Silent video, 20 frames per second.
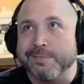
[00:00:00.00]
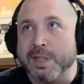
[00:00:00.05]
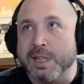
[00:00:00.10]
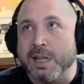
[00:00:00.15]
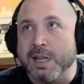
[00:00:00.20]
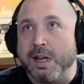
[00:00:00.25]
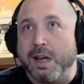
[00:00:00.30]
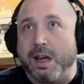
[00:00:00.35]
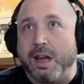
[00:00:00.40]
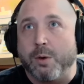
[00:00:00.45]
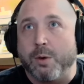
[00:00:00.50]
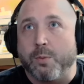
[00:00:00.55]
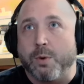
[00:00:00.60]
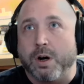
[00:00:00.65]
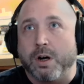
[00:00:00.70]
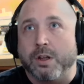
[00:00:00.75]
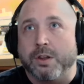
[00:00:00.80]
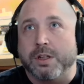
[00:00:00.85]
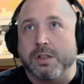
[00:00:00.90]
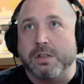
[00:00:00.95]
no. And while
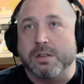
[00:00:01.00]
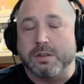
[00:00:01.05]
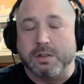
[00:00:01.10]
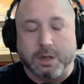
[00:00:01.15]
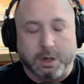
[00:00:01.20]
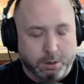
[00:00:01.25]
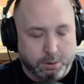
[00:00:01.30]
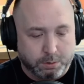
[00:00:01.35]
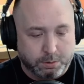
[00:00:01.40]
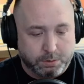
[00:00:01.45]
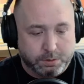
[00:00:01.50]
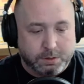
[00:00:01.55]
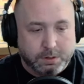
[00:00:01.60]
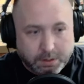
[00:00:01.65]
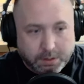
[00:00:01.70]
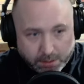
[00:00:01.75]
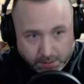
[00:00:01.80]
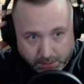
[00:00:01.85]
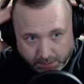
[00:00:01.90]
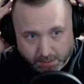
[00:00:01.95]
this goes,
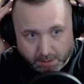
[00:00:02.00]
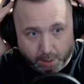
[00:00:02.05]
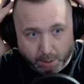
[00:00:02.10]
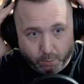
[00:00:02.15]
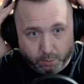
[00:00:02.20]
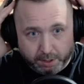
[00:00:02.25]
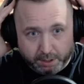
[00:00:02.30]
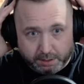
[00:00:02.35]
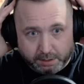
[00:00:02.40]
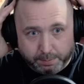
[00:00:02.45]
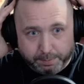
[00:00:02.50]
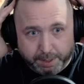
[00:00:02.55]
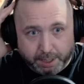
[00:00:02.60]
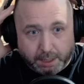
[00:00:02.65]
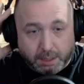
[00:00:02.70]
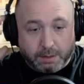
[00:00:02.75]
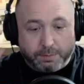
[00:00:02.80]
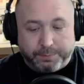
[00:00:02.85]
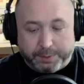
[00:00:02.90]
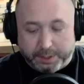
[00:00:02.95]
I wanted to make a
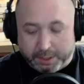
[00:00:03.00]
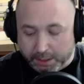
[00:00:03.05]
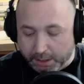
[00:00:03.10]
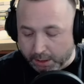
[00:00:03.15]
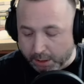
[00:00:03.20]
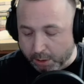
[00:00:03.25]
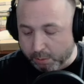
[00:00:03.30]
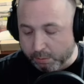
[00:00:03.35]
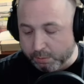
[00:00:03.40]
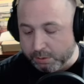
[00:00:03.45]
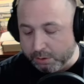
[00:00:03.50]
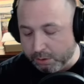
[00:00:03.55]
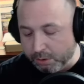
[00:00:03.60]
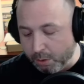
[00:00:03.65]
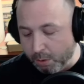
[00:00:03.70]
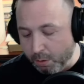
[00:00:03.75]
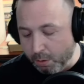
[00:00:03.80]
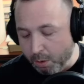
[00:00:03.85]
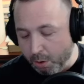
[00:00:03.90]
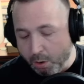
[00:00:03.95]
video to go
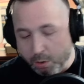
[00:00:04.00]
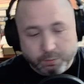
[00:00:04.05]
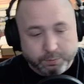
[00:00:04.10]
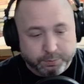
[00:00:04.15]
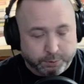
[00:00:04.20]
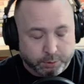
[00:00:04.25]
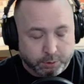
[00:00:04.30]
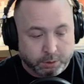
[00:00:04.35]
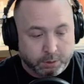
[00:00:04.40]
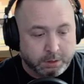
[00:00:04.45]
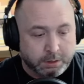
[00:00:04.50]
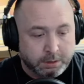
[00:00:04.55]
over,